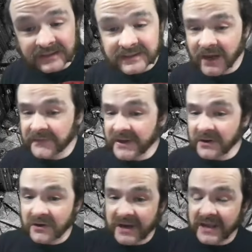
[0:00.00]
Now, there
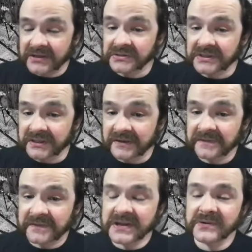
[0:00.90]
are actually a lot of
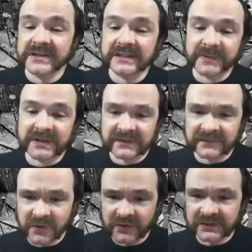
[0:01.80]
theories, because, of
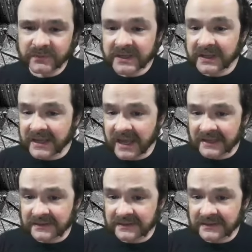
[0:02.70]
course, we can't